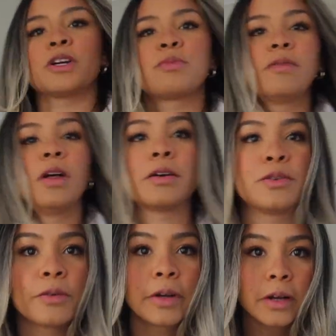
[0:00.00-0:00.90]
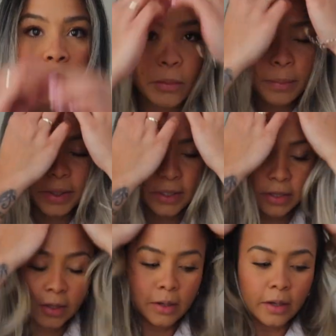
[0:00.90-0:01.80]
watch my vlogs, you already know.
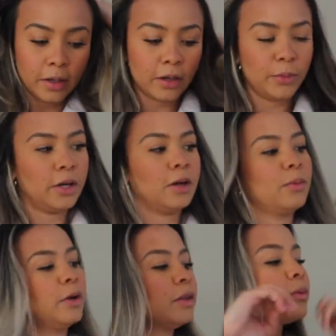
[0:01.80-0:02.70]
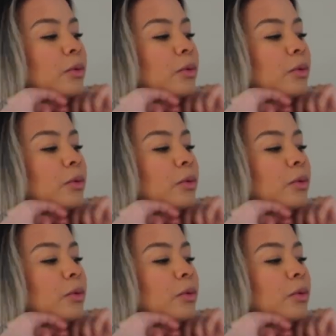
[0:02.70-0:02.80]
But here we are, we're in the